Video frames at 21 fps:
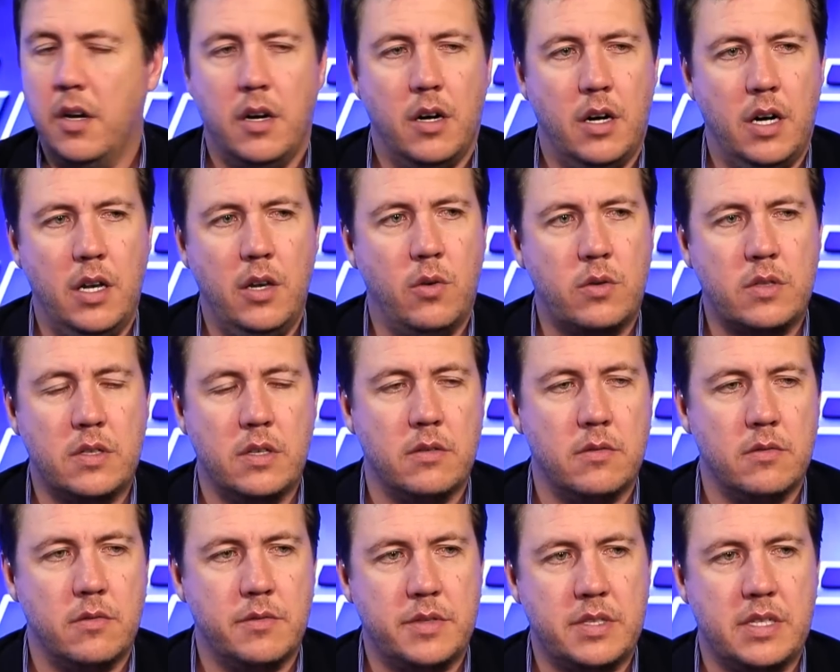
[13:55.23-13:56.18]
I looked at
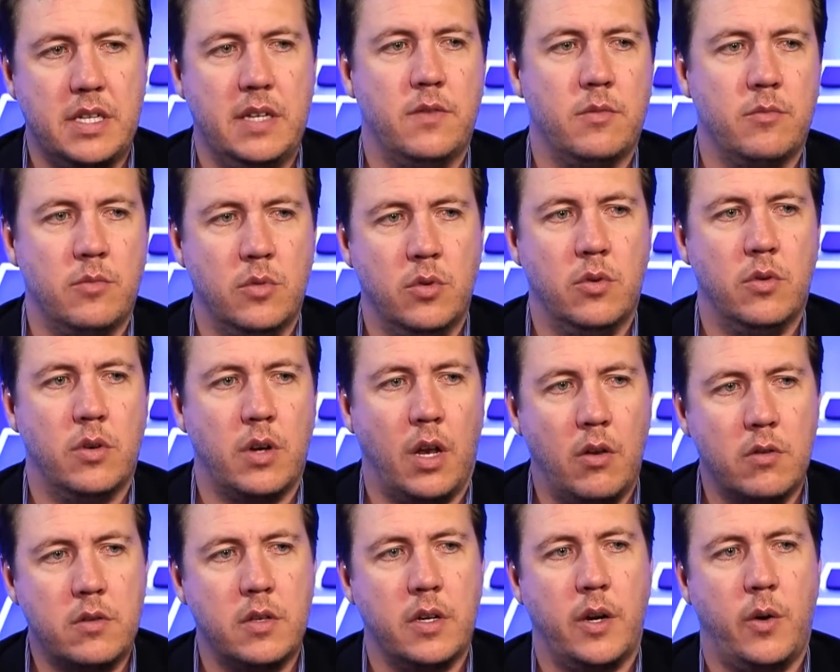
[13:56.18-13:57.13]
Stephen Moore and I
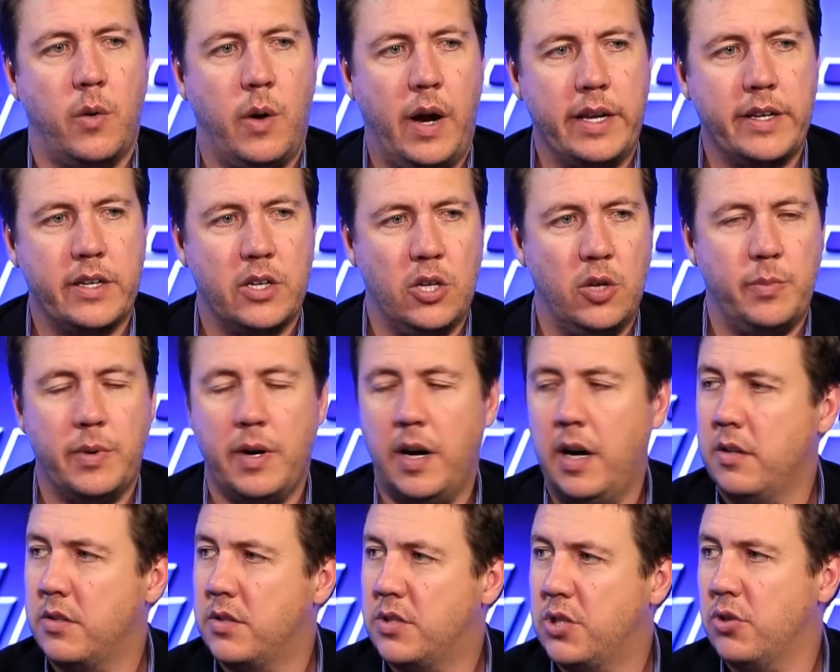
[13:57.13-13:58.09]
looked at Quade
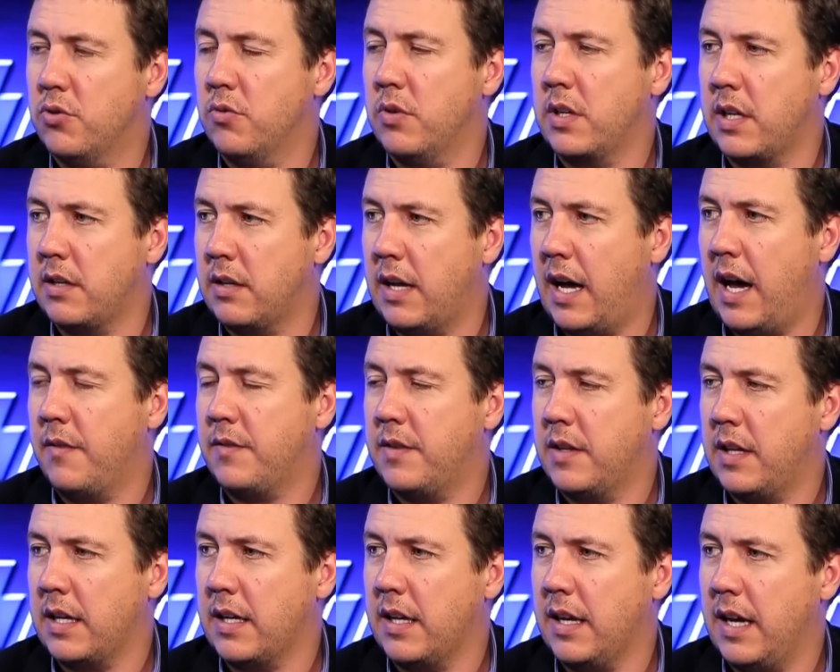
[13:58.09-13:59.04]
Cooper during and after
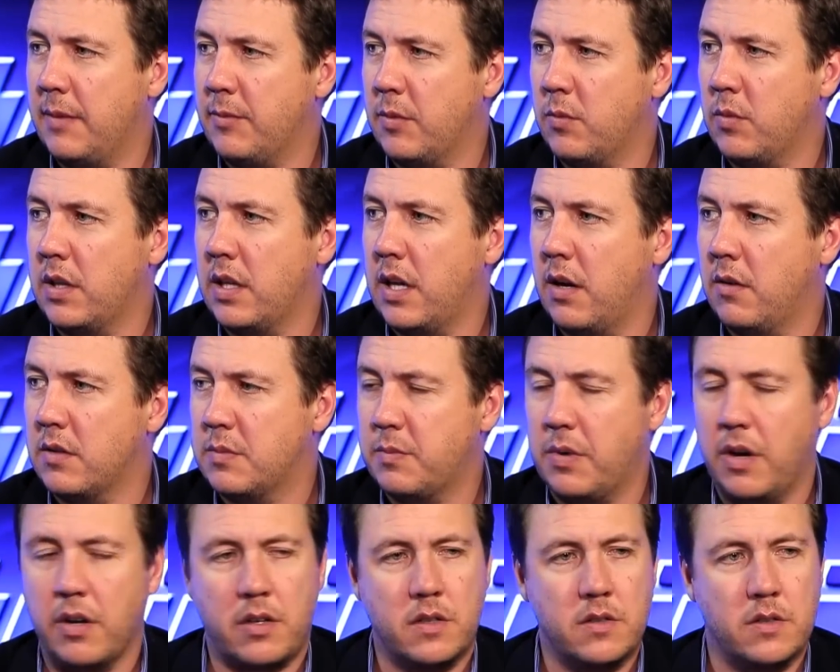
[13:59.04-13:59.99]
that game and when they were
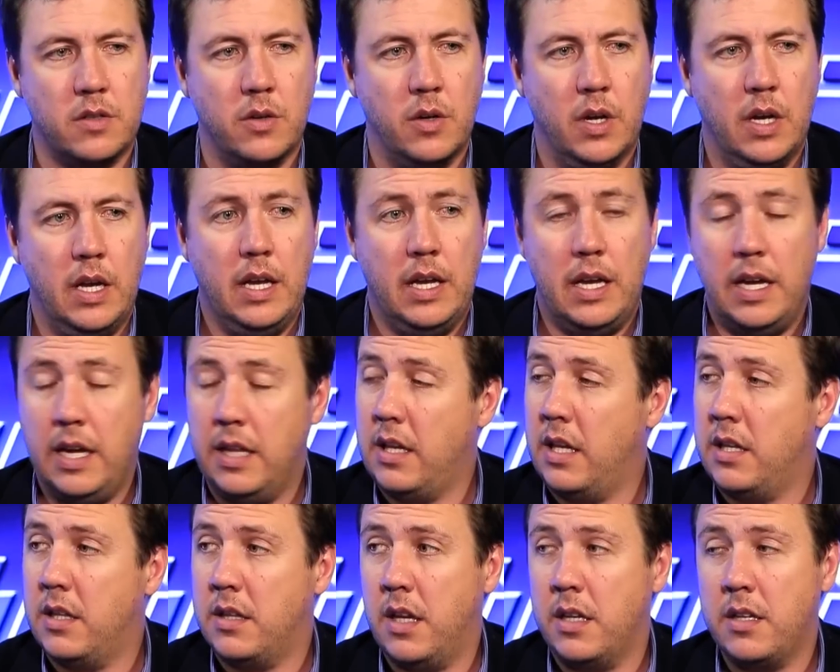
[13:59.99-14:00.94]
spoken to, and
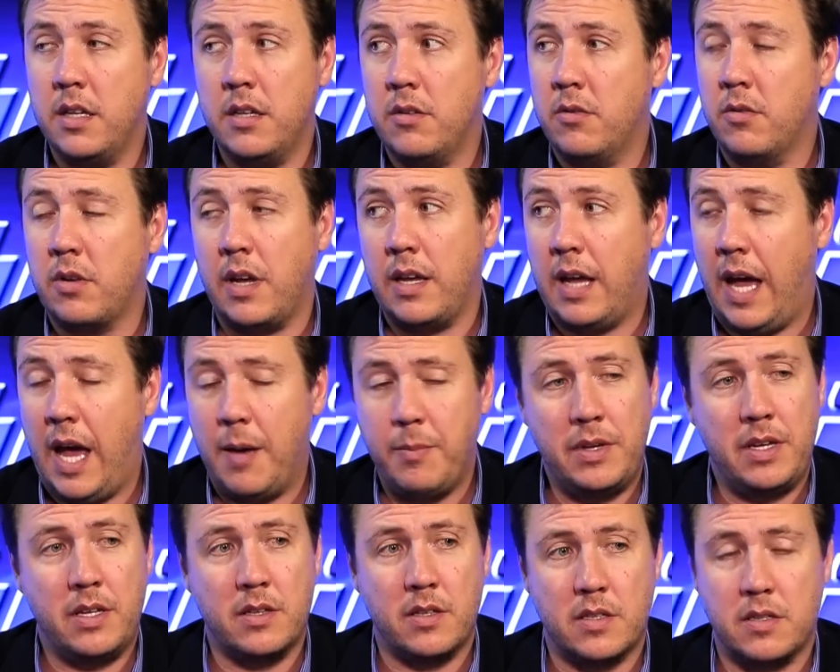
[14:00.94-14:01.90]
they didn't look
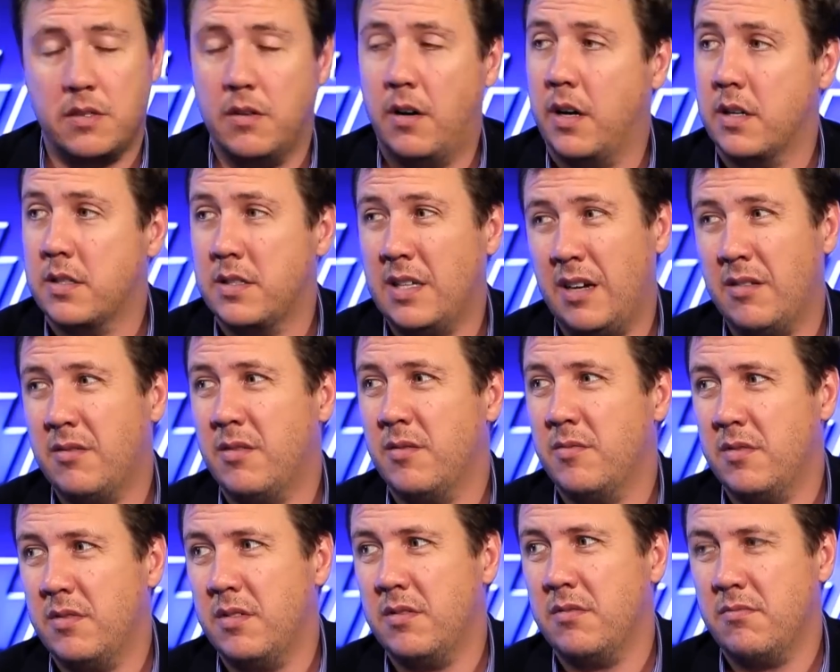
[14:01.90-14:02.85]
happy in the slightest. Now,
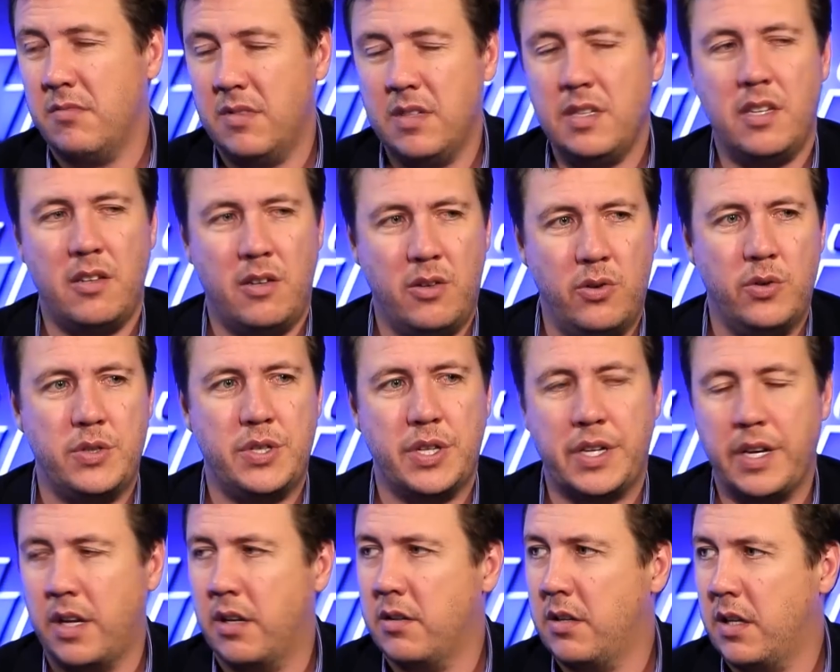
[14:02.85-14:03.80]
you lose, you're
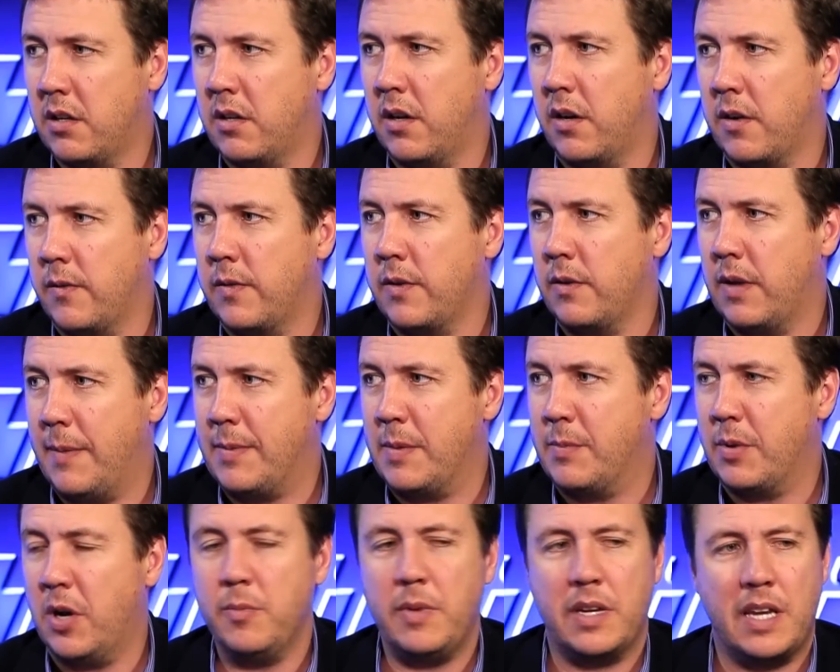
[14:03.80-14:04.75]
gonna feel happy,
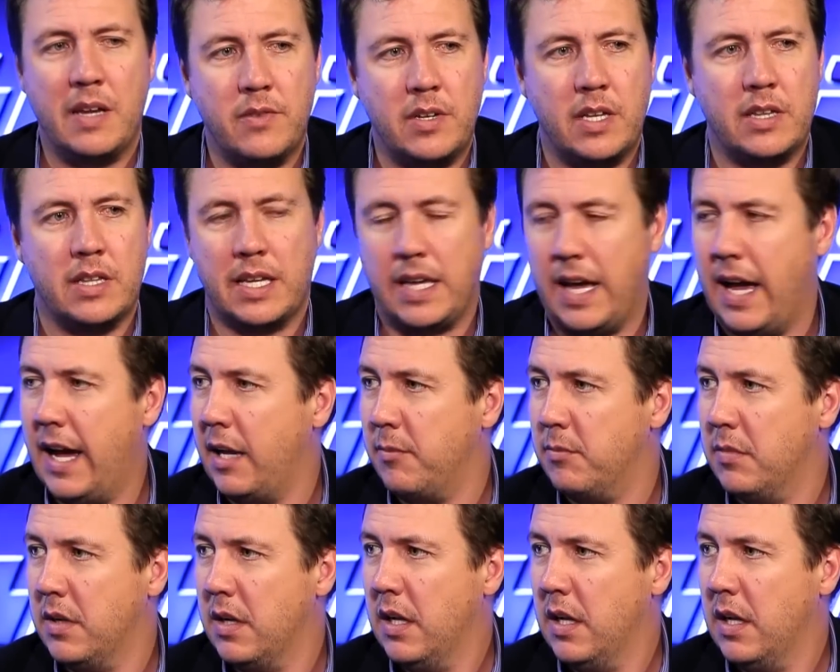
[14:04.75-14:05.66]
but I mean even in the game,